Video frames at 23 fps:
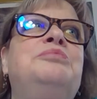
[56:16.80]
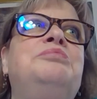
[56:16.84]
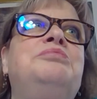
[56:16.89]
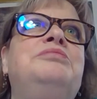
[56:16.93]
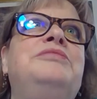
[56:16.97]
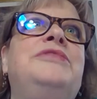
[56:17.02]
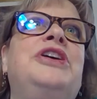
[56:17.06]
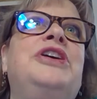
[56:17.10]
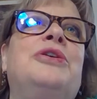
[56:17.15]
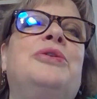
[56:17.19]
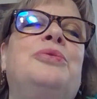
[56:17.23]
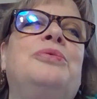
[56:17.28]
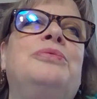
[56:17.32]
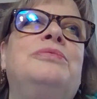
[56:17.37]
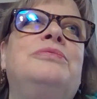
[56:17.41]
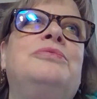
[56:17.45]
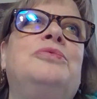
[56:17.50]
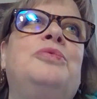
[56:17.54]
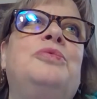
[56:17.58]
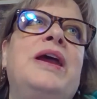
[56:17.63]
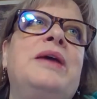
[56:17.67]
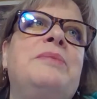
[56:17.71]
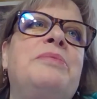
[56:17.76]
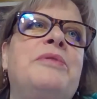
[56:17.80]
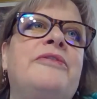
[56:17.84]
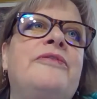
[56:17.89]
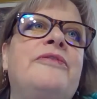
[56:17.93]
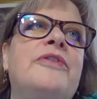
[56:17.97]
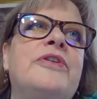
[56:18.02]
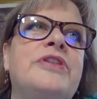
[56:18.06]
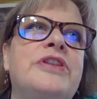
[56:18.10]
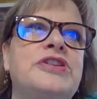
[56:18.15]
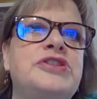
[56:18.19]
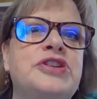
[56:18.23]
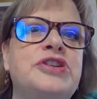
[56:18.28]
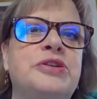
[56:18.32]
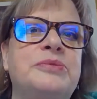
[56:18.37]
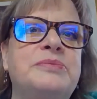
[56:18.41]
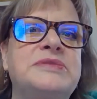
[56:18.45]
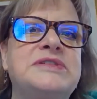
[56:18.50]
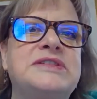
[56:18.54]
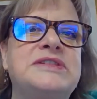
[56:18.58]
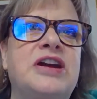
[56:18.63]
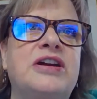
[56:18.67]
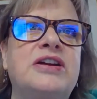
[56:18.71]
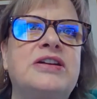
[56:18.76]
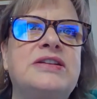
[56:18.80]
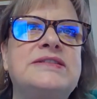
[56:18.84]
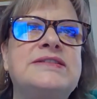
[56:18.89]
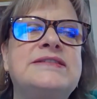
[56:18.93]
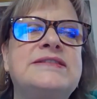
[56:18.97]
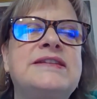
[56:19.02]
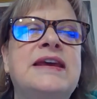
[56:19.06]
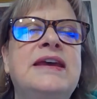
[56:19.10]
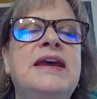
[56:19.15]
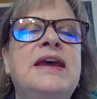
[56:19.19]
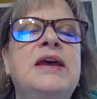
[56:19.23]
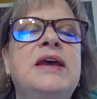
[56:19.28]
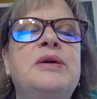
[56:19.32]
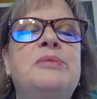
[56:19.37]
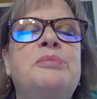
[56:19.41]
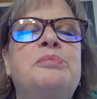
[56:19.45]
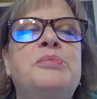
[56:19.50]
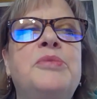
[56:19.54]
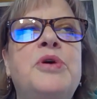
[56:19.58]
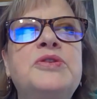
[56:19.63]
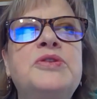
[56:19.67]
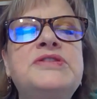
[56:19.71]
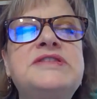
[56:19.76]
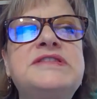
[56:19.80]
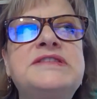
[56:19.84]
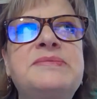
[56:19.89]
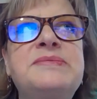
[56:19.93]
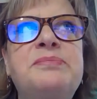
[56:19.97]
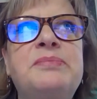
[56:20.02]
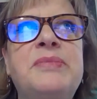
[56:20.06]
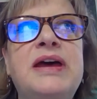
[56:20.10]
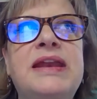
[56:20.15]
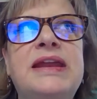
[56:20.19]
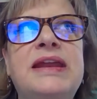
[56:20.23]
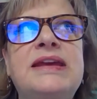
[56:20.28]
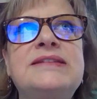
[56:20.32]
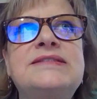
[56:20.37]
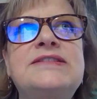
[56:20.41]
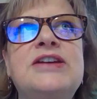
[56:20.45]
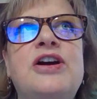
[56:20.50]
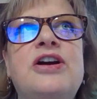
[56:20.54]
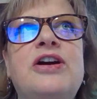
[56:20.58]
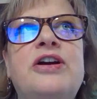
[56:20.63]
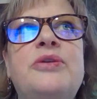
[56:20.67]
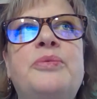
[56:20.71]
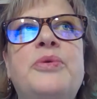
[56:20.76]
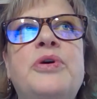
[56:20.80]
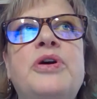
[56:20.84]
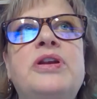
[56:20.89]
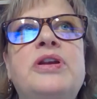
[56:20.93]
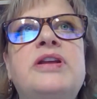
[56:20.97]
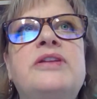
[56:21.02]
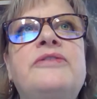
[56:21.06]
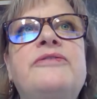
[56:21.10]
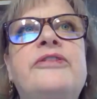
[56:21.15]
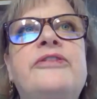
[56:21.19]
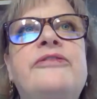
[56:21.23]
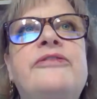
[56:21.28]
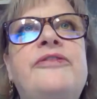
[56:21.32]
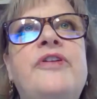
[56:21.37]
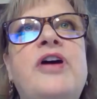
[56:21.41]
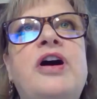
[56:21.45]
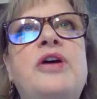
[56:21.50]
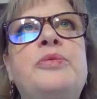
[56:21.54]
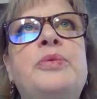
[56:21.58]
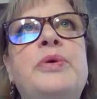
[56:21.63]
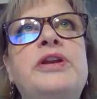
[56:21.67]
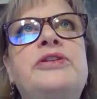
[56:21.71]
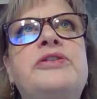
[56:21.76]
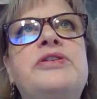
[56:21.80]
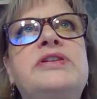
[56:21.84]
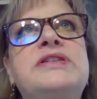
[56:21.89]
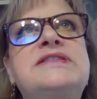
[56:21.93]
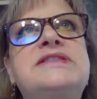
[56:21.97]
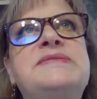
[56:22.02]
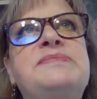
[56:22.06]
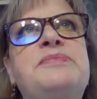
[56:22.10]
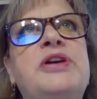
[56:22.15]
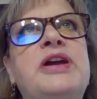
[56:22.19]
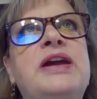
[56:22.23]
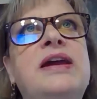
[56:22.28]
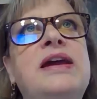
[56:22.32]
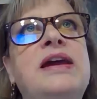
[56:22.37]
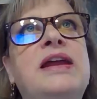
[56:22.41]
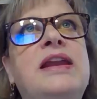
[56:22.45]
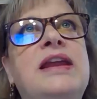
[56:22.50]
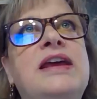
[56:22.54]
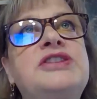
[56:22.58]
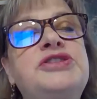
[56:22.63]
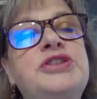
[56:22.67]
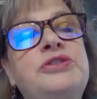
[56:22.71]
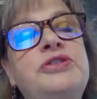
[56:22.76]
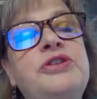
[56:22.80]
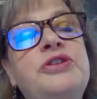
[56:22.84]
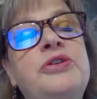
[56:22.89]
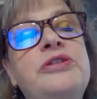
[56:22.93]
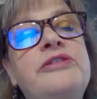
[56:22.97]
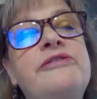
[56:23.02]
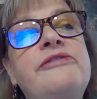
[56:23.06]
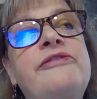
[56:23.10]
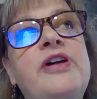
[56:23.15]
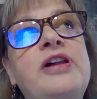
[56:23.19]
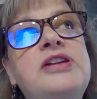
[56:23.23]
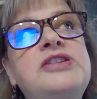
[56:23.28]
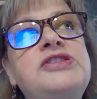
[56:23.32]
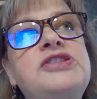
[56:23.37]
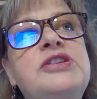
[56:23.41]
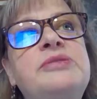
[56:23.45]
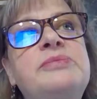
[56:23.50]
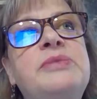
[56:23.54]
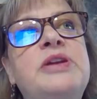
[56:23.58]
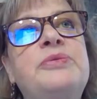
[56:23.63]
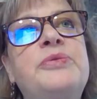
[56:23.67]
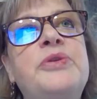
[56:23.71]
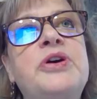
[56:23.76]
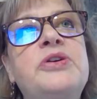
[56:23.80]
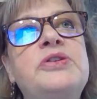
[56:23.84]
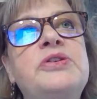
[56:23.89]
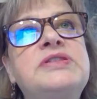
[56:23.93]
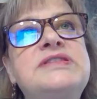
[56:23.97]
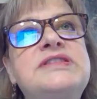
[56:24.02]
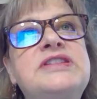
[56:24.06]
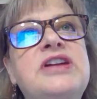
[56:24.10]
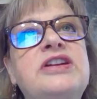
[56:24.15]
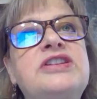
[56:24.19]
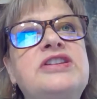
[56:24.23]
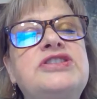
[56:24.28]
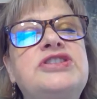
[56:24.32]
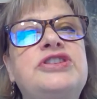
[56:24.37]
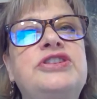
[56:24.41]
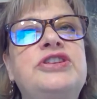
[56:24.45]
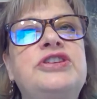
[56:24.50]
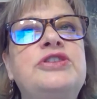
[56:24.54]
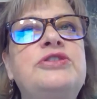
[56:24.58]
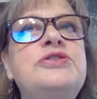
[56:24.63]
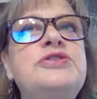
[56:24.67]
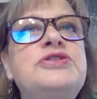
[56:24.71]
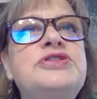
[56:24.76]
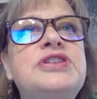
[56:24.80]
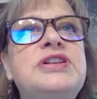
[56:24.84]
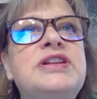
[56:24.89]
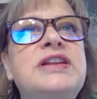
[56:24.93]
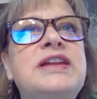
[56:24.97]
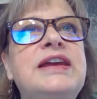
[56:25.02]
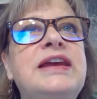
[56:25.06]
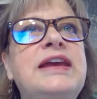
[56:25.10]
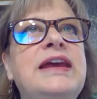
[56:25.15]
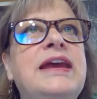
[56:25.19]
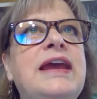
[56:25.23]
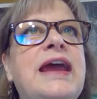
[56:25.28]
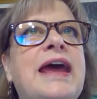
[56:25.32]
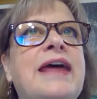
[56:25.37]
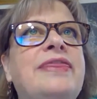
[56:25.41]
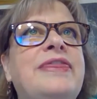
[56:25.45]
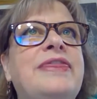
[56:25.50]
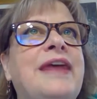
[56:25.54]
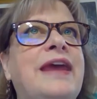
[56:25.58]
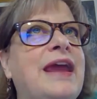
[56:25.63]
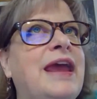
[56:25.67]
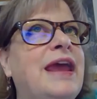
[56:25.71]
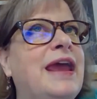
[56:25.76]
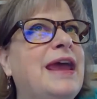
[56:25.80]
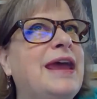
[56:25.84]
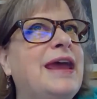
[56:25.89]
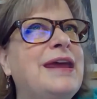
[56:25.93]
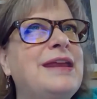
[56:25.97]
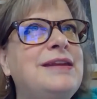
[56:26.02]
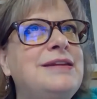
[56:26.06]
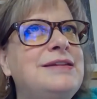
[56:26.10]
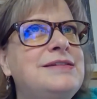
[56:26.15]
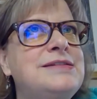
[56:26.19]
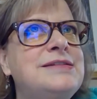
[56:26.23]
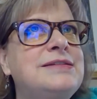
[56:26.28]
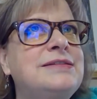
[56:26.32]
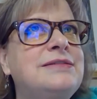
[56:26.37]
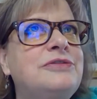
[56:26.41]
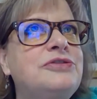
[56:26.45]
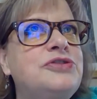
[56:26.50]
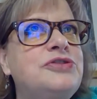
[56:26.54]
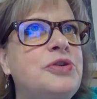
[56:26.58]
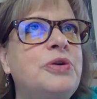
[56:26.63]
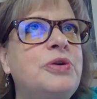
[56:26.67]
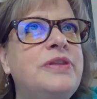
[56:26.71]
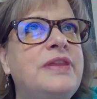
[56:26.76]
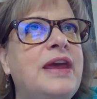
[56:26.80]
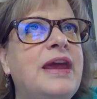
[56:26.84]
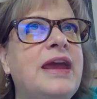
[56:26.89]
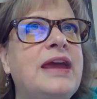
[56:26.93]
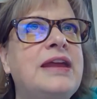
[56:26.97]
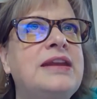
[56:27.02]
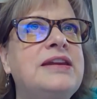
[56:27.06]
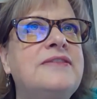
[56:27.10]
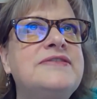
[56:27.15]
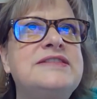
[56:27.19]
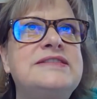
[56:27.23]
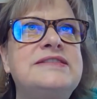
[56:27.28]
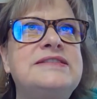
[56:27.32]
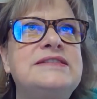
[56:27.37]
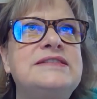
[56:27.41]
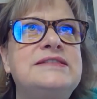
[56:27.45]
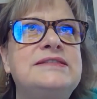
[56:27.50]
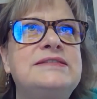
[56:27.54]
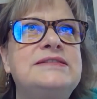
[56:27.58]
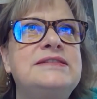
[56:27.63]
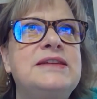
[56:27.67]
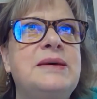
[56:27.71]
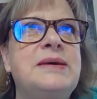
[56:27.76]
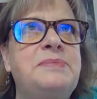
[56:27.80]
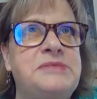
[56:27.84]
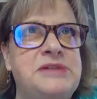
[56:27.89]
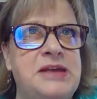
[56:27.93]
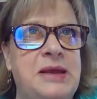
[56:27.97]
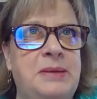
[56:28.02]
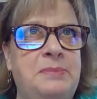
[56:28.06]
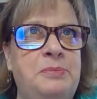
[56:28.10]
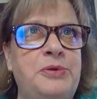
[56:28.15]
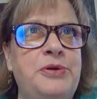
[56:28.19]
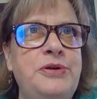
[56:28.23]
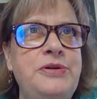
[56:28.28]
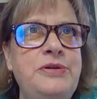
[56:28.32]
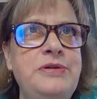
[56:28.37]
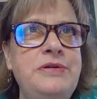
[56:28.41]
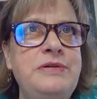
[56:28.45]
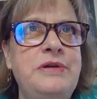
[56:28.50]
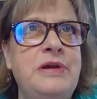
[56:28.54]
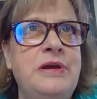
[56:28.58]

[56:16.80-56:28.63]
way before the term starts. Most monies are awarded for fall, winter, and spring. And as you know, the fall term at Rogue starts usually at the end, toward the end of September.